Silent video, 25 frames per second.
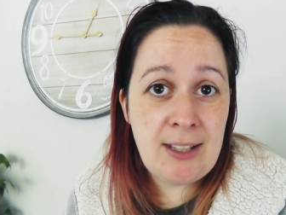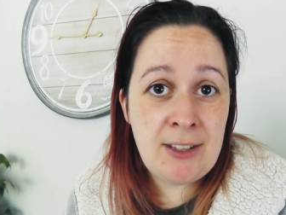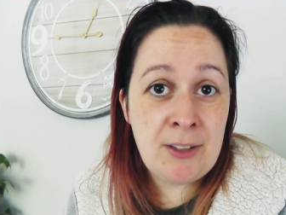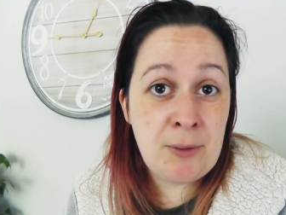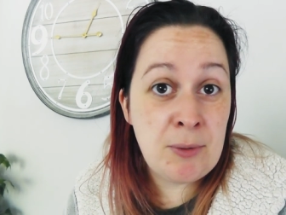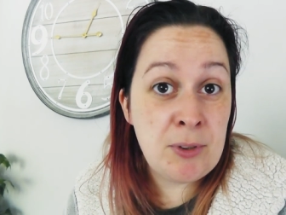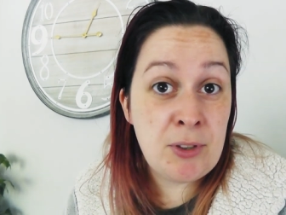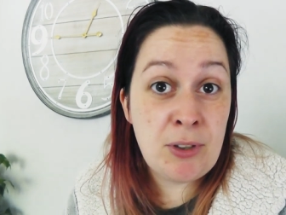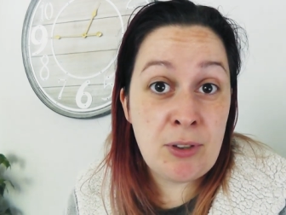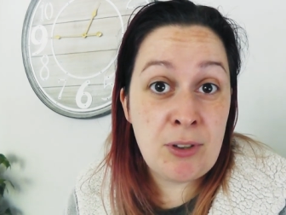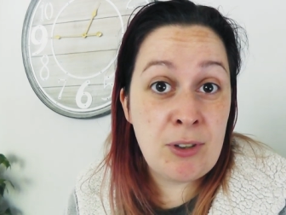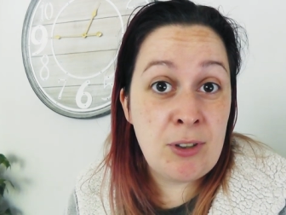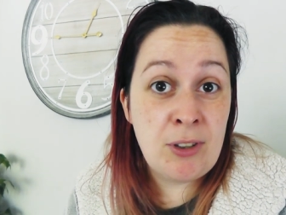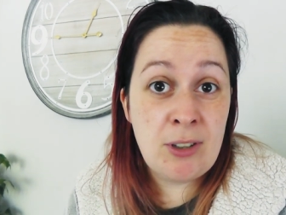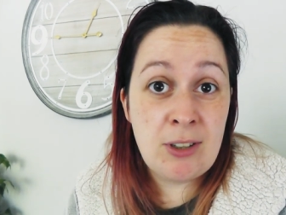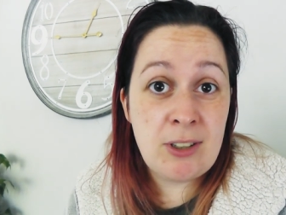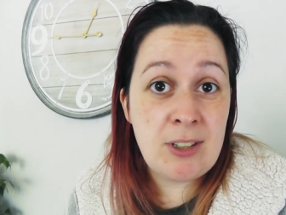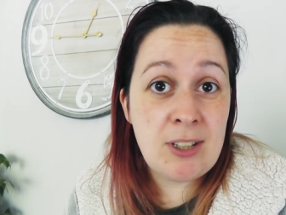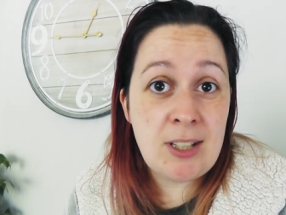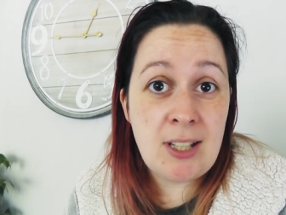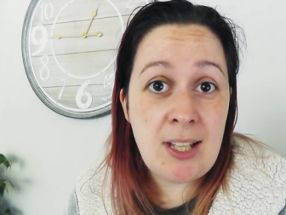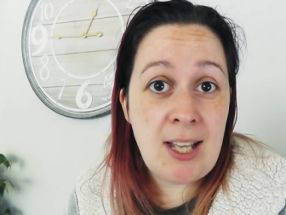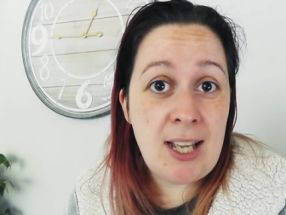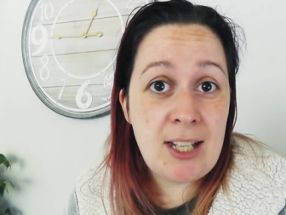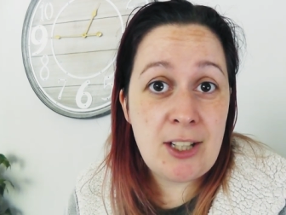There was a good
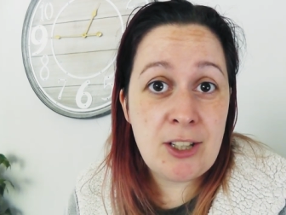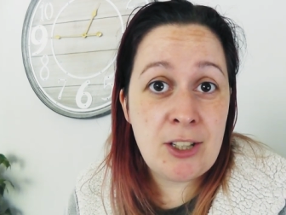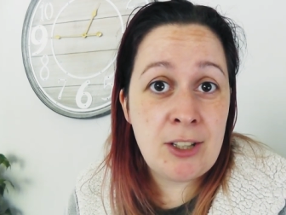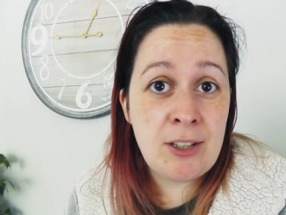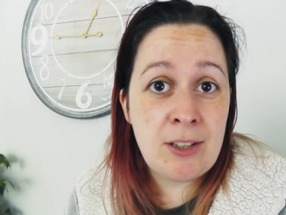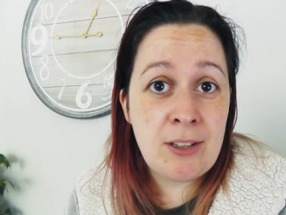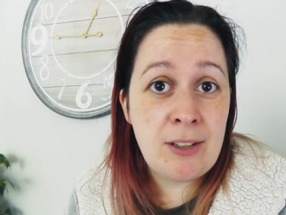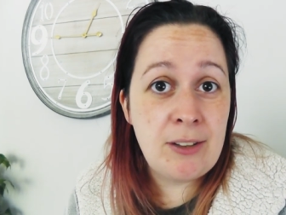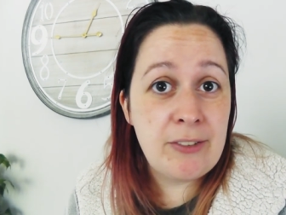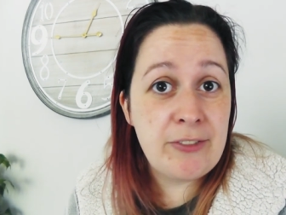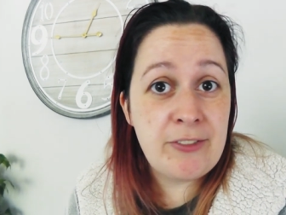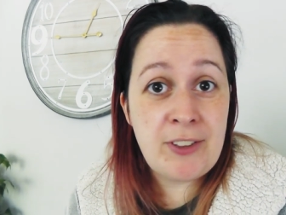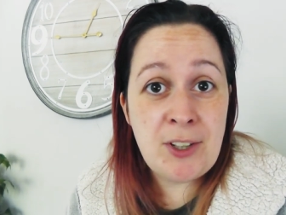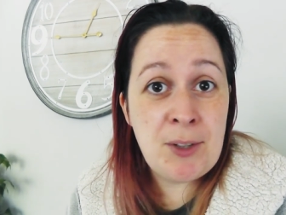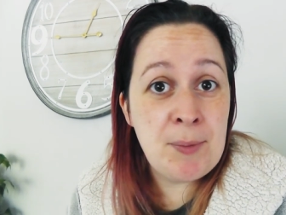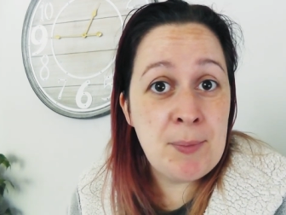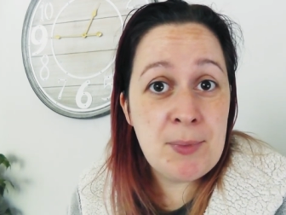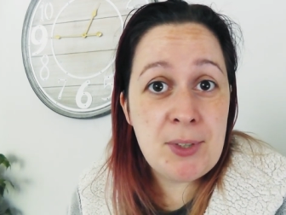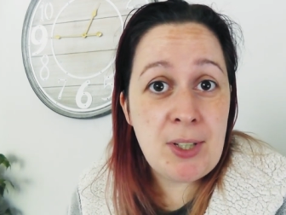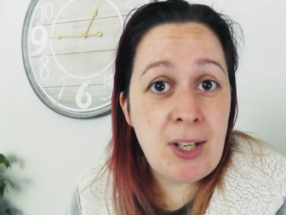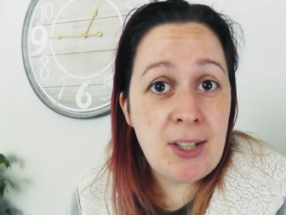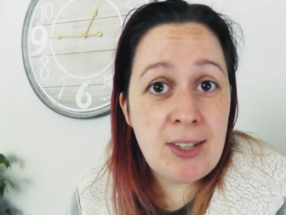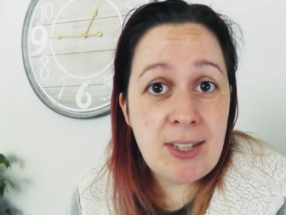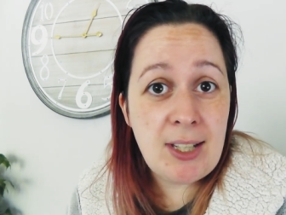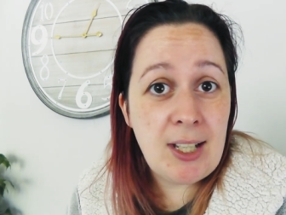selection of
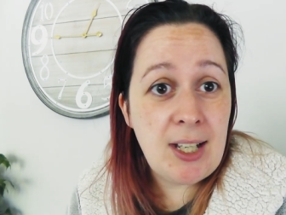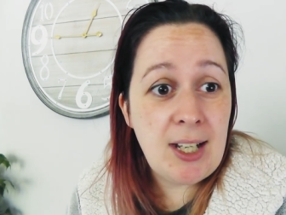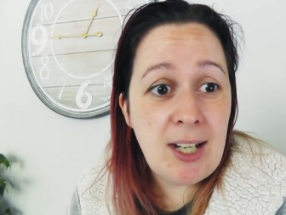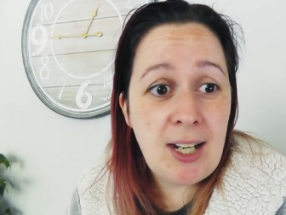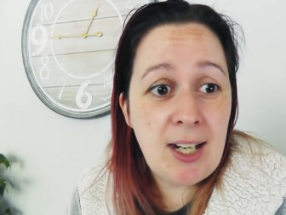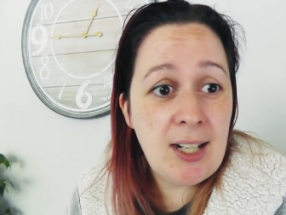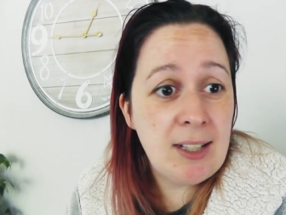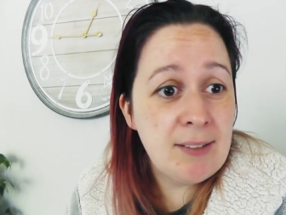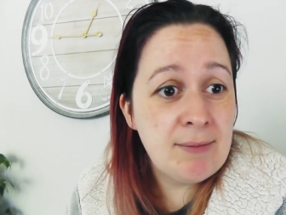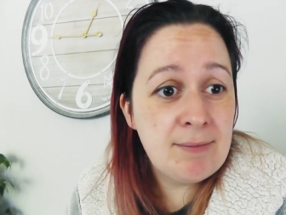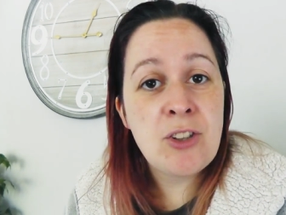films on there,